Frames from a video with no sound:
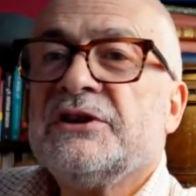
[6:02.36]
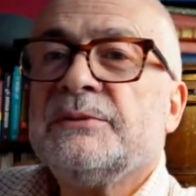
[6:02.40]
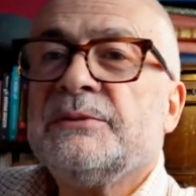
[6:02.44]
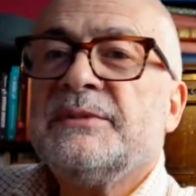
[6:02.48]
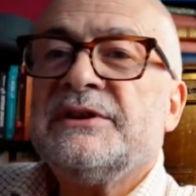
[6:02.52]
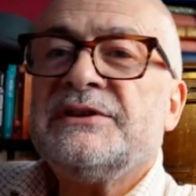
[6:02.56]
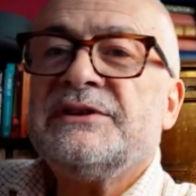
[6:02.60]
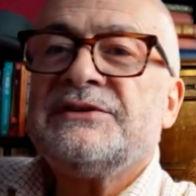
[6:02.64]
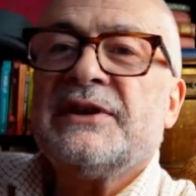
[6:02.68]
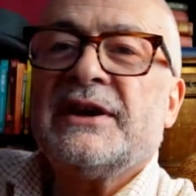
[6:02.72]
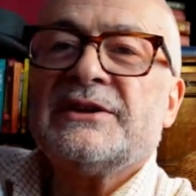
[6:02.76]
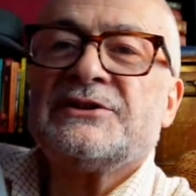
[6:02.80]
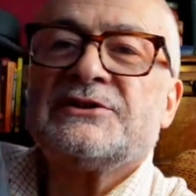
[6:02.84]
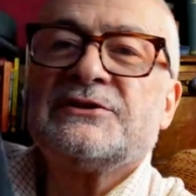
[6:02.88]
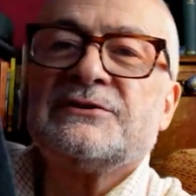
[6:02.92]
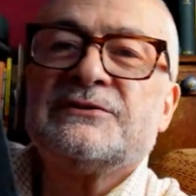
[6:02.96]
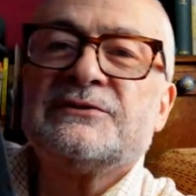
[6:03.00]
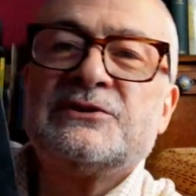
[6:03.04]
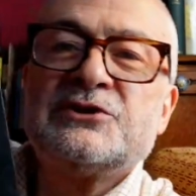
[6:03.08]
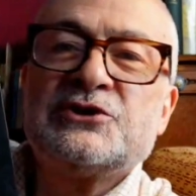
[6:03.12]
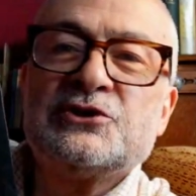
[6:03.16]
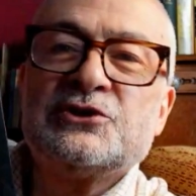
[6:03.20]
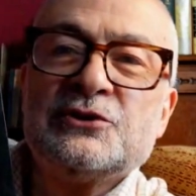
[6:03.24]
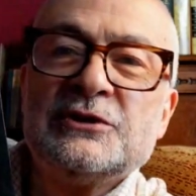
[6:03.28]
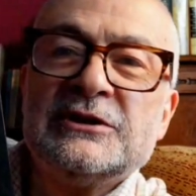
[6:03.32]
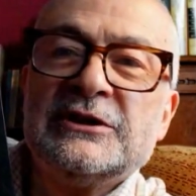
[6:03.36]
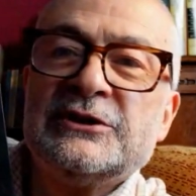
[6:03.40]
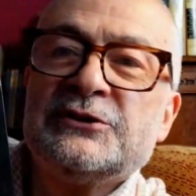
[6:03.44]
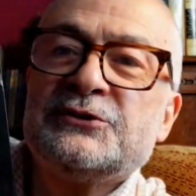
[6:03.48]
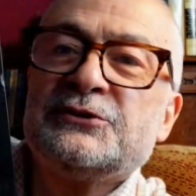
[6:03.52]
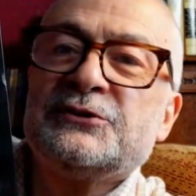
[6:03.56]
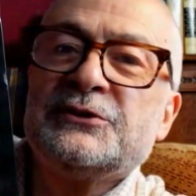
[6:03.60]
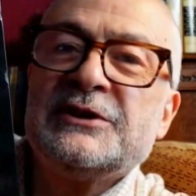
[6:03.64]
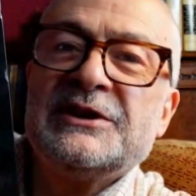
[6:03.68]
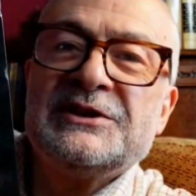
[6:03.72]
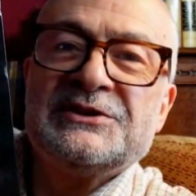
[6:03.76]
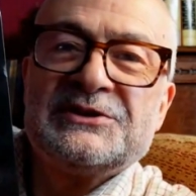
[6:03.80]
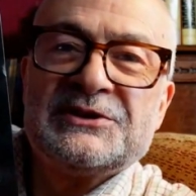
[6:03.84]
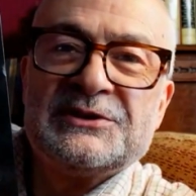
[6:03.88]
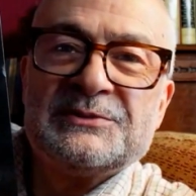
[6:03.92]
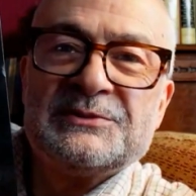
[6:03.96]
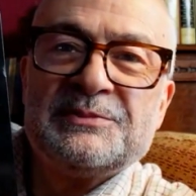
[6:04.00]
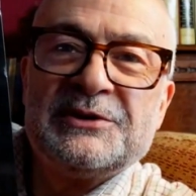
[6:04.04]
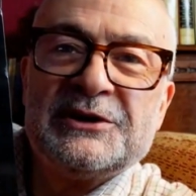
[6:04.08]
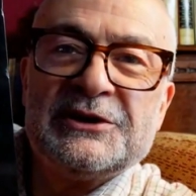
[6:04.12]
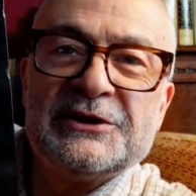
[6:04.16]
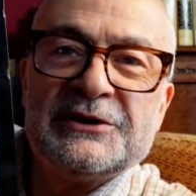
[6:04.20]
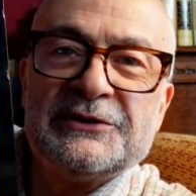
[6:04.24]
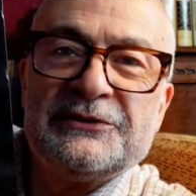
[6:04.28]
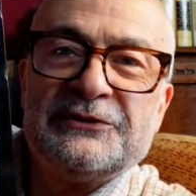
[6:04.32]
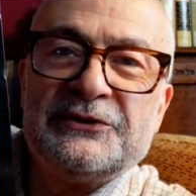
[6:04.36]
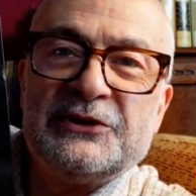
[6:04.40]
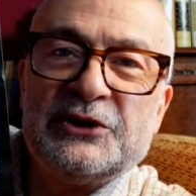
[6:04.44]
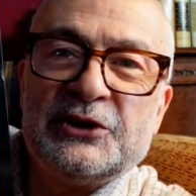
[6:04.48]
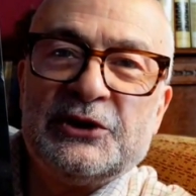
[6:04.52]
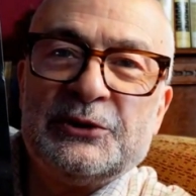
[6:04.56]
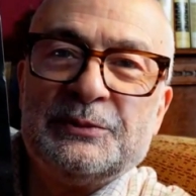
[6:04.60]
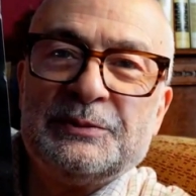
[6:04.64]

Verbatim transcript: is that of toiletries and perfume.